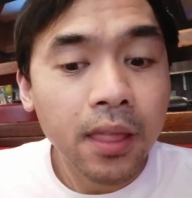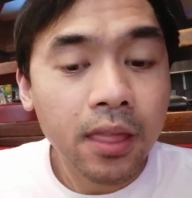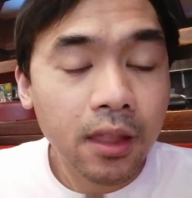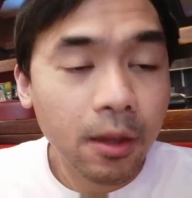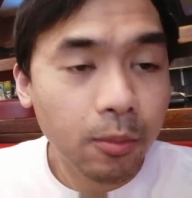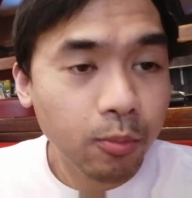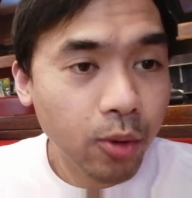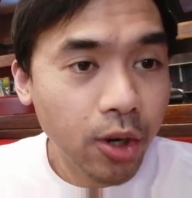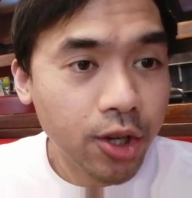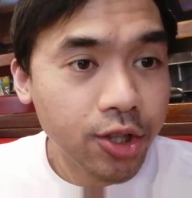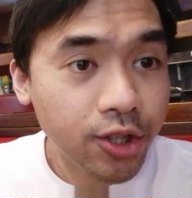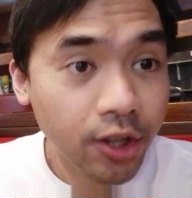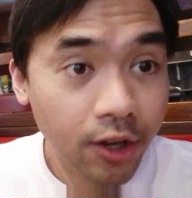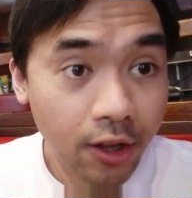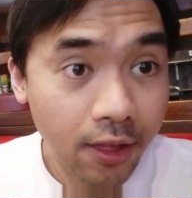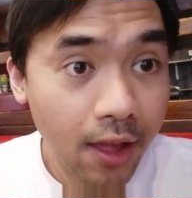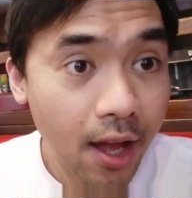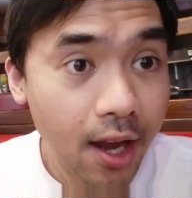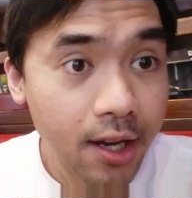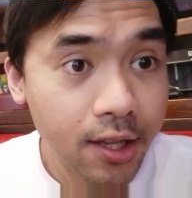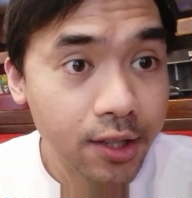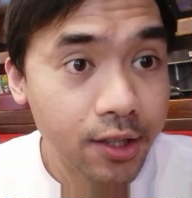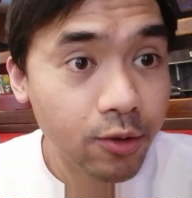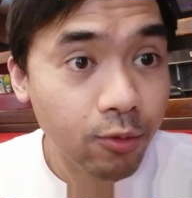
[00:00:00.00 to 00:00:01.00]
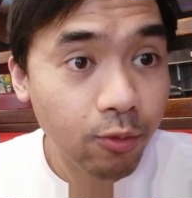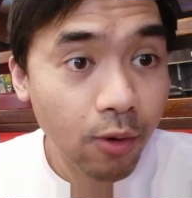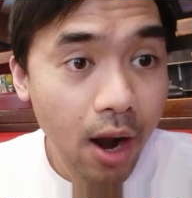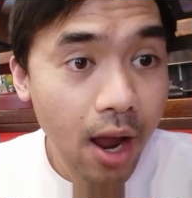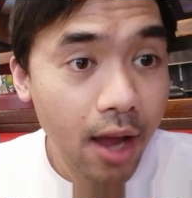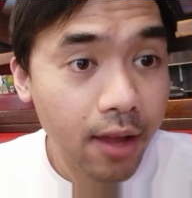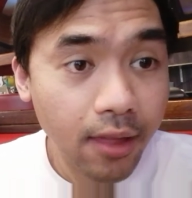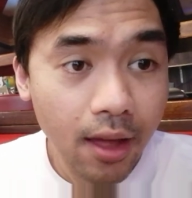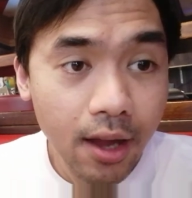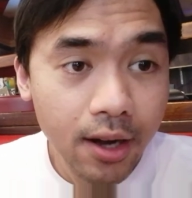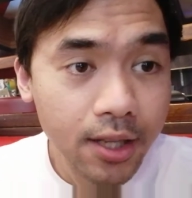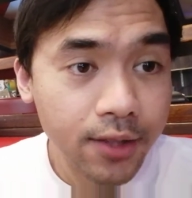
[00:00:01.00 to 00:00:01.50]
depression, and that is
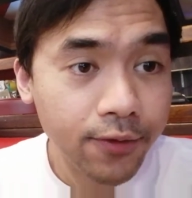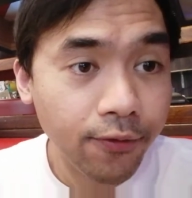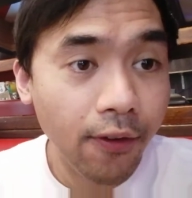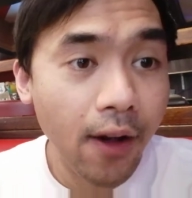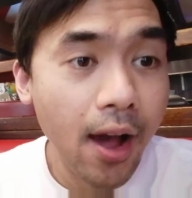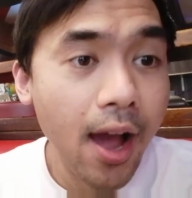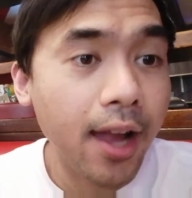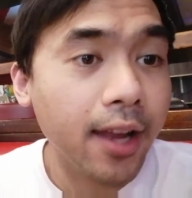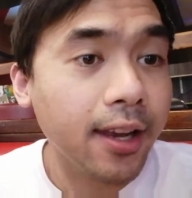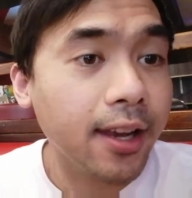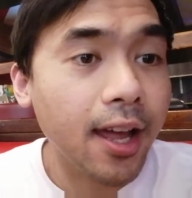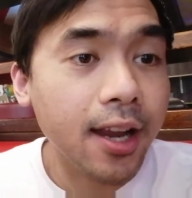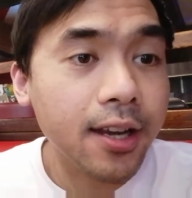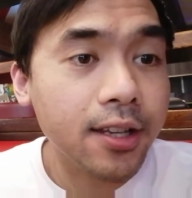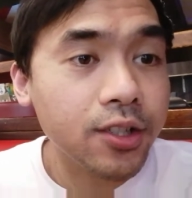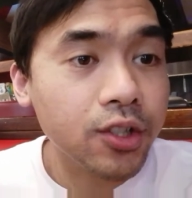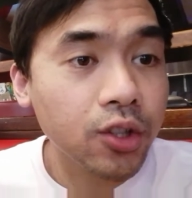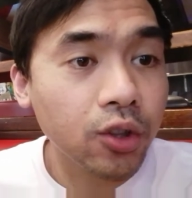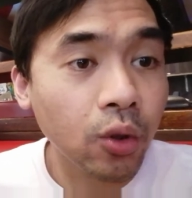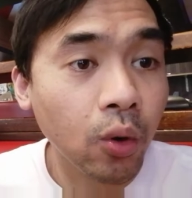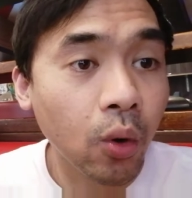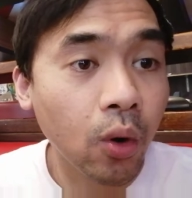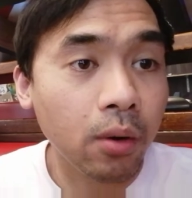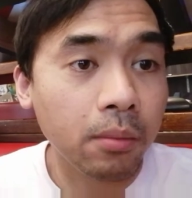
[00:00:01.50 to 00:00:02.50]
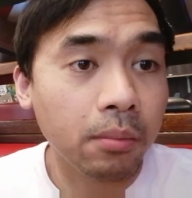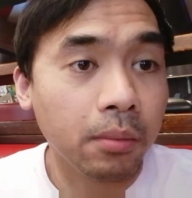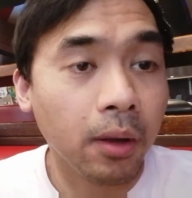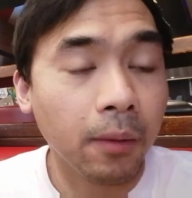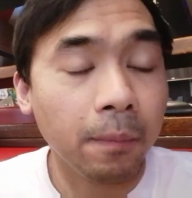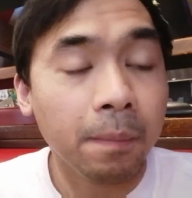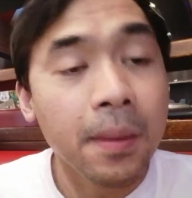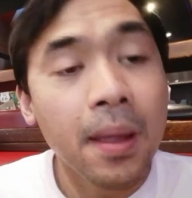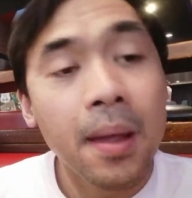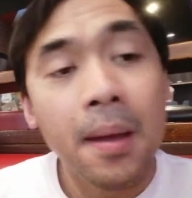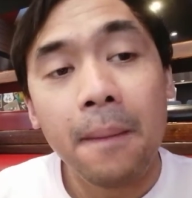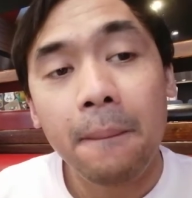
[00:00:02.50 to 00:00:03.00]
fine, that is normal.
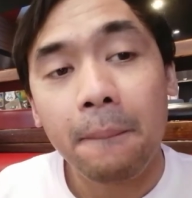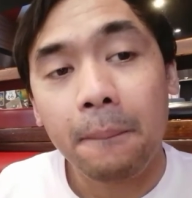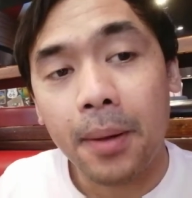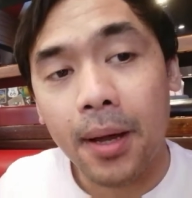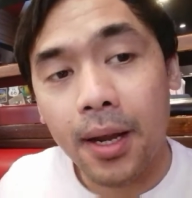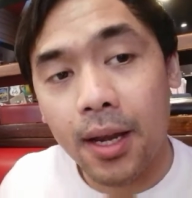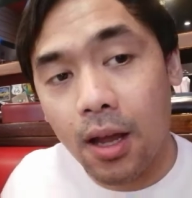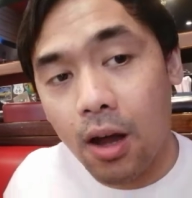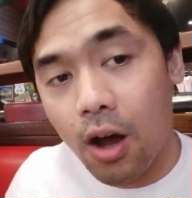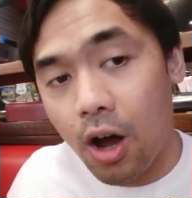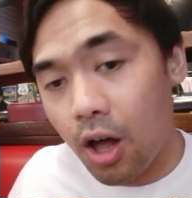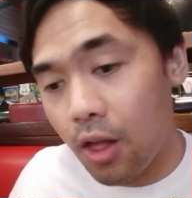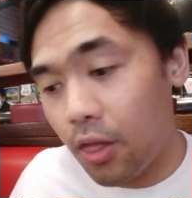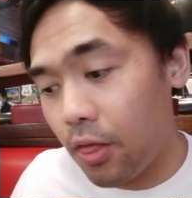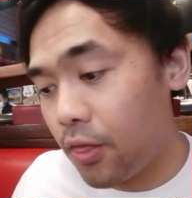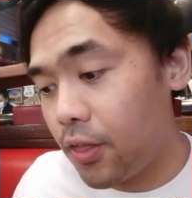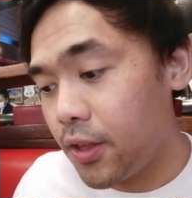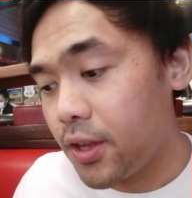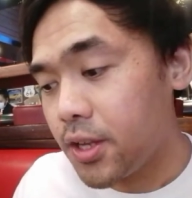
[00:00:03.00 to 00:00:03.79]
But on